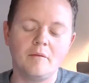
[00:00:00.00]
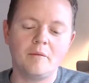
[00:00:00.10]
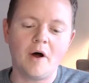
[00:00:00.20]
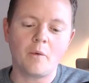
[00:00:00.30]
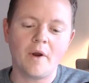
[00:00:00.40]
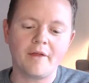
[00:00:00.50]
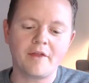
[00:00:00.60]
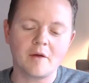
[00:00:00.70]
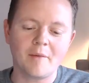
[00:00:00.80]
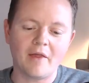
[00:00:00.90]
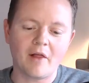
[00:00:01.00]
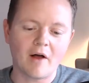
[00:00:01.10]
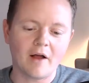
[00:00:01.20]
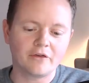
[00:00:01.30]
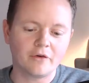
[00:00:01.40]
But when I think about the
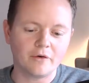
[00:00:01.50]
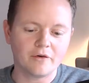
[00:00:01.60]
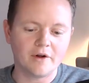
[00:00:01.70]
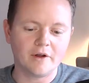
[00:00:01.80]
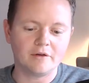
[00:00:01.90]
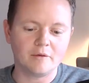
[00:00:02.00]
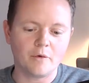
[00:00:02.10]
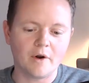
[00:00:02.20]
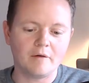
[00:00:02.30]
last 2 or 3 years and